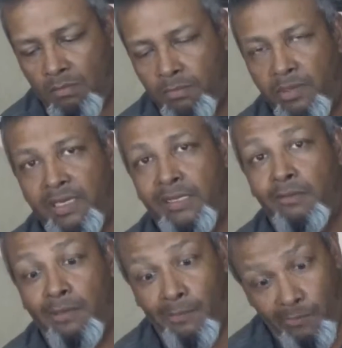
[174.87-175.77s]
Put it in the
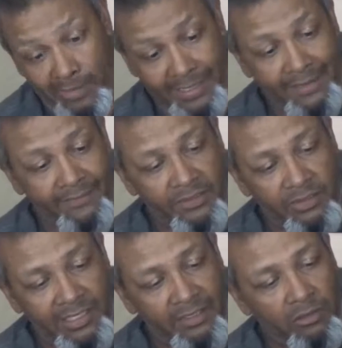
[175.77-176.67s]
right way,
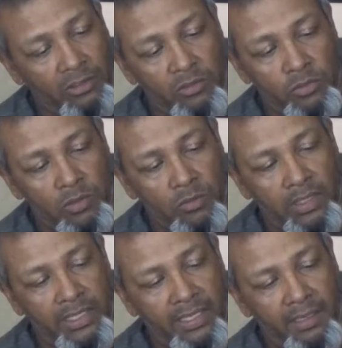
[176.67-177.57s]
obviously. It only goes one
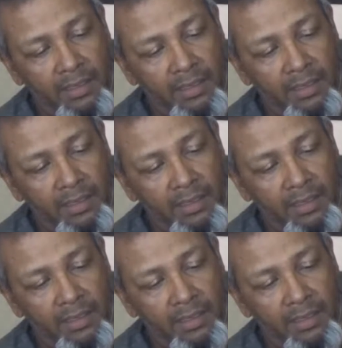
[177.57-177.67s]
way.